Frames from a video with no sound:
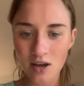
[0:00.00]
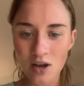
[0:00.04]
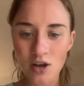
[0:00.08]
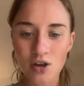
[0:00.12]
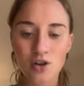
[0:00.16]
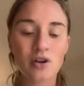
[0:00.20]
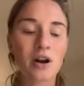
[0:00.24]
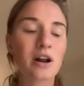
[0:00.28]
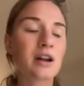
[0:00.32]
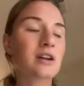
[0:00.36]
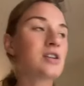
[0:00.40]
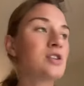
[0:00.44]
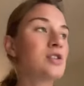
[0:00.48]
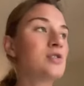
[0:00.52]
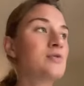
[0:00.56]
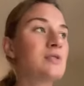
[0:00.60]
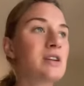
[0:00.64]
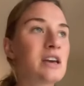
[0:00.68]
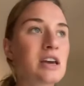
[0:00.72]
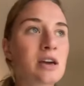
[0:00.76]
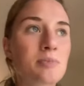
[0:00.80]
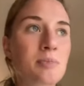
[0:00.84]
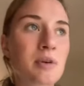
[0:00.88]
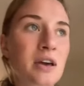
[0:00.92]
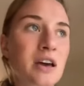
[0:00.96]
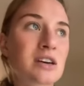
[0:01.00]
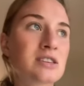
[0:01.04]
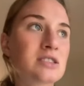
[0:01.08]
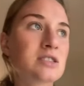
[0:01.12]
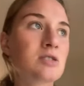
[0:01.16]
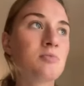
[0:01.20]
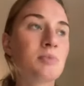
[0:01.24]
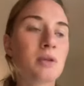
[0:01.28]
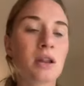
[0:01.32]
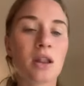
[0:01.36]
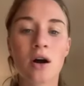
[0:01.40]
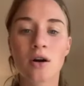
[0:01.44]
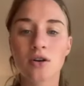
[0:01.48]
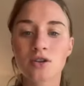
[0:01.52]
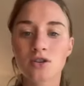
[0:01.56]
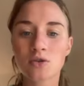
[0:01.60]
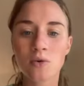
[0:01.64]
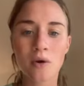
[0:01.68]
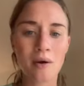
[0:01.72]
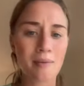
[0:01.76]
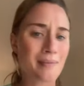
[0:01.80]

You're not unique because you belong to a